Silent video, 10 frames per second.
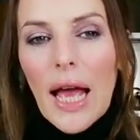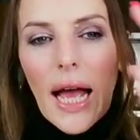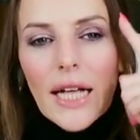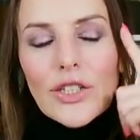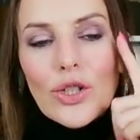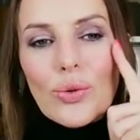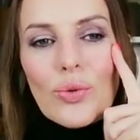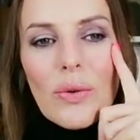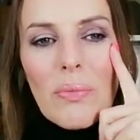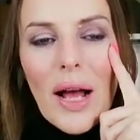and to
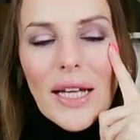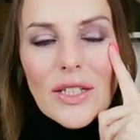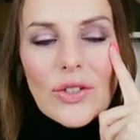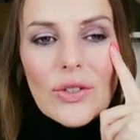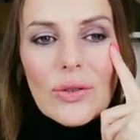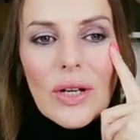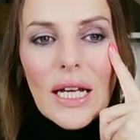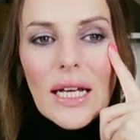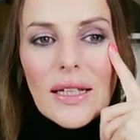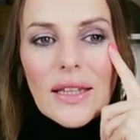remind you
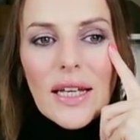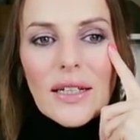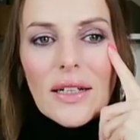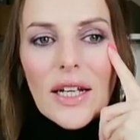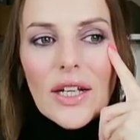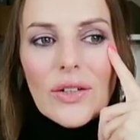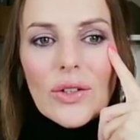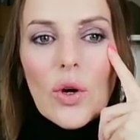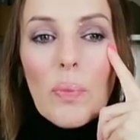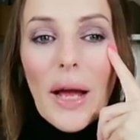that
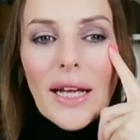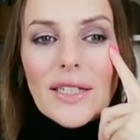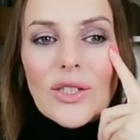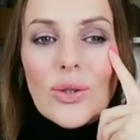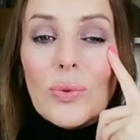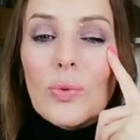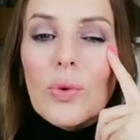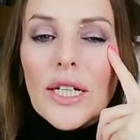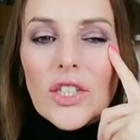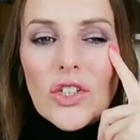Go back to
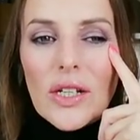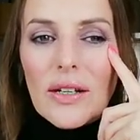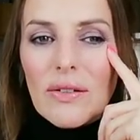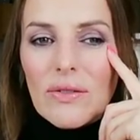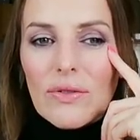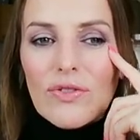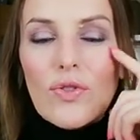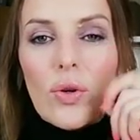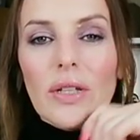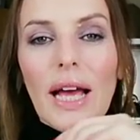wishing
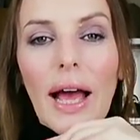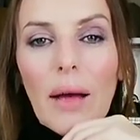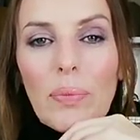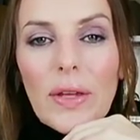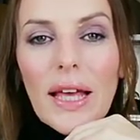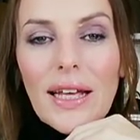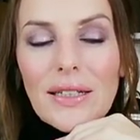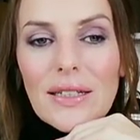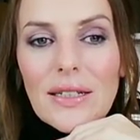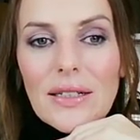for the happy
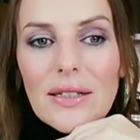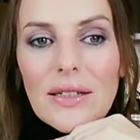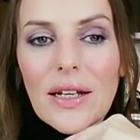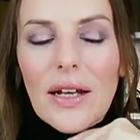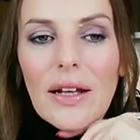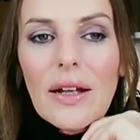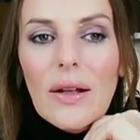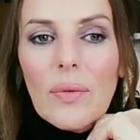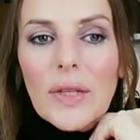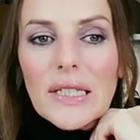endings.
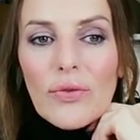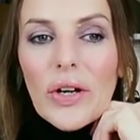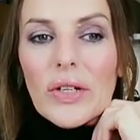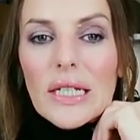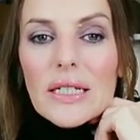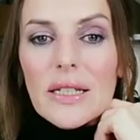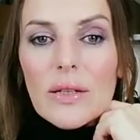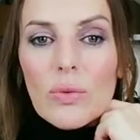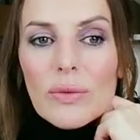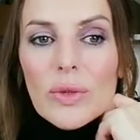It's very easy
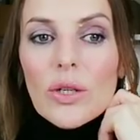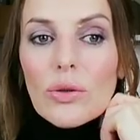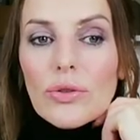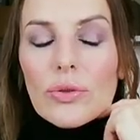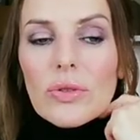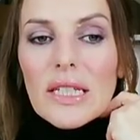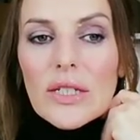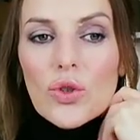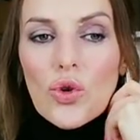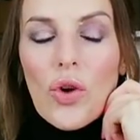when we go through
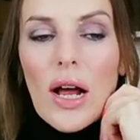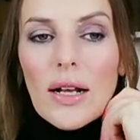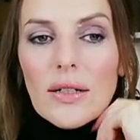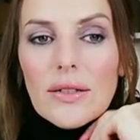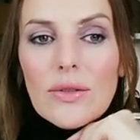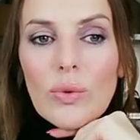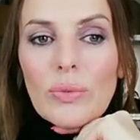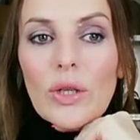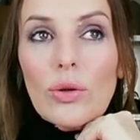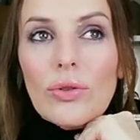these trials, when we
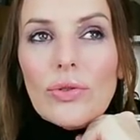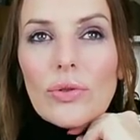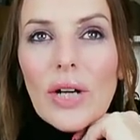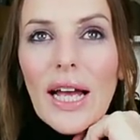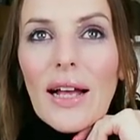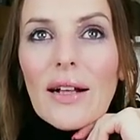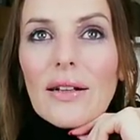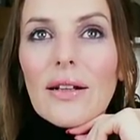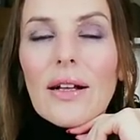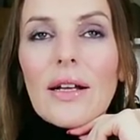go through
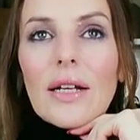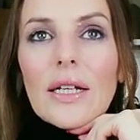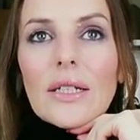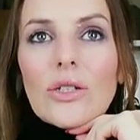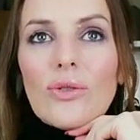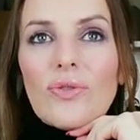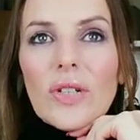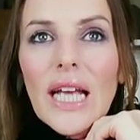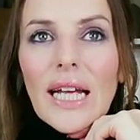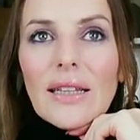hell, to
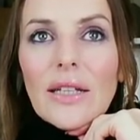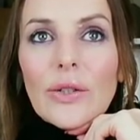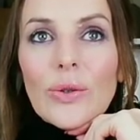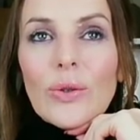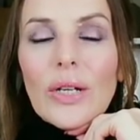forget that you